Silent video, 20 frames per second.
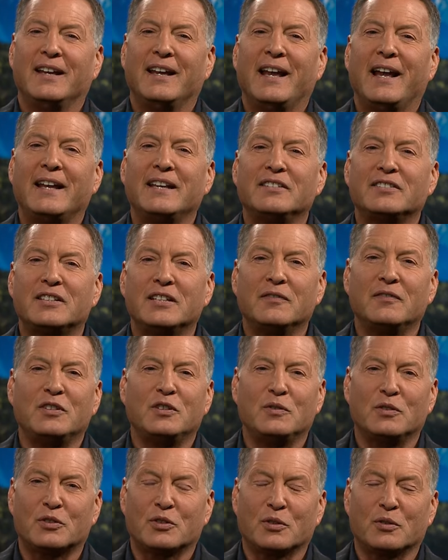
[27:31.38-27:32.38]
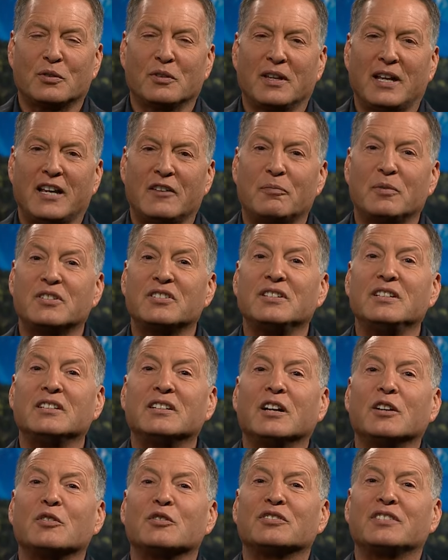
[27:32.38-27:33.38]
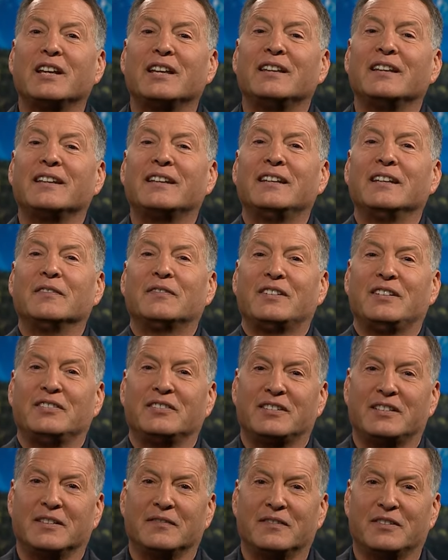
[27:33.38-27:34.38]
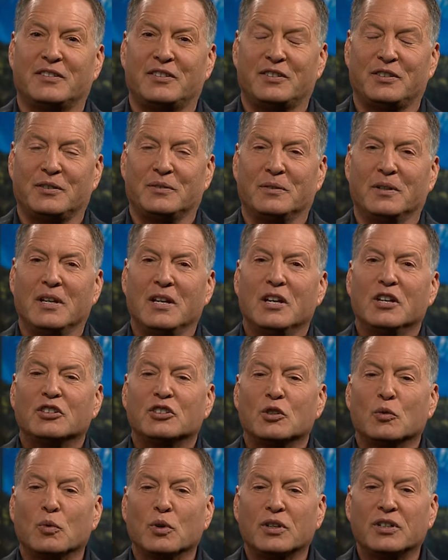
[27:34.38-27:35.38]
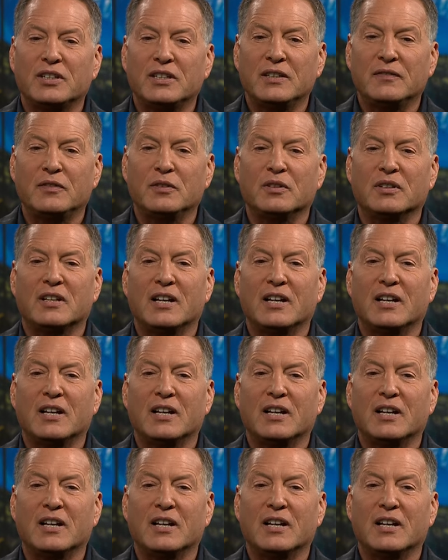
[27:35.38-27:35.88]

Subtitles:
And He's given you eternal life, but you need to understand the gift He's given to you. So we're going to give you the